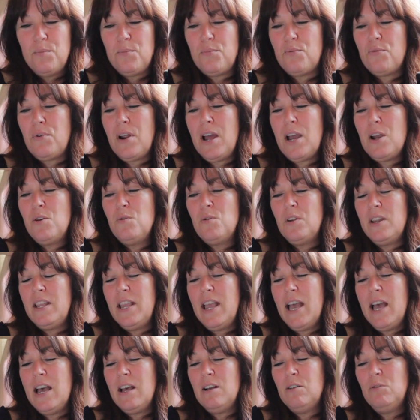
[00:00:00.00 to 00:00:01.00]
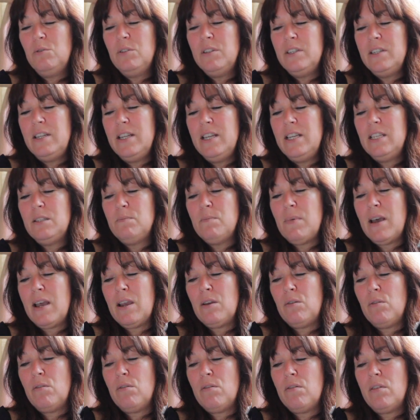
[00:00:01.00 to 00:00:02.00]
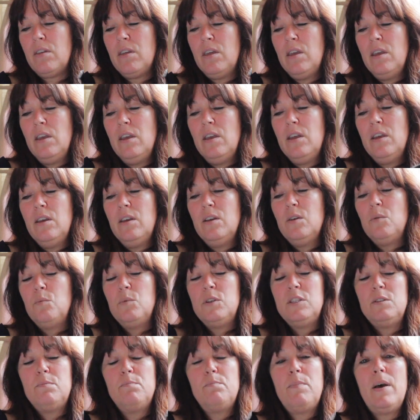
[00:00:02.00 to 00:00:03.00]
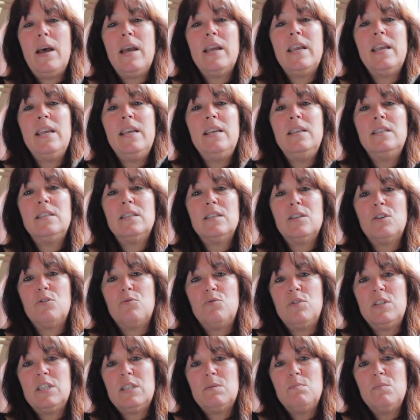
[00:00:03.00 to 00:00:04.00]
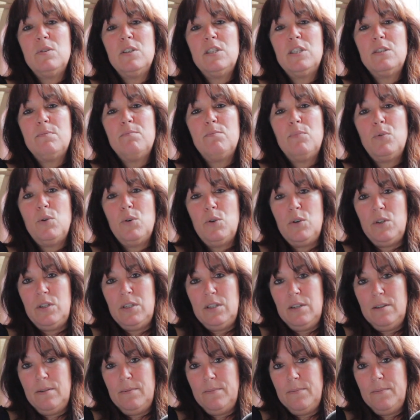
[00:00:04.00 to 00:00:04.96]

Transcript: Proudly held in his mouth was Peggy's Christmas pud.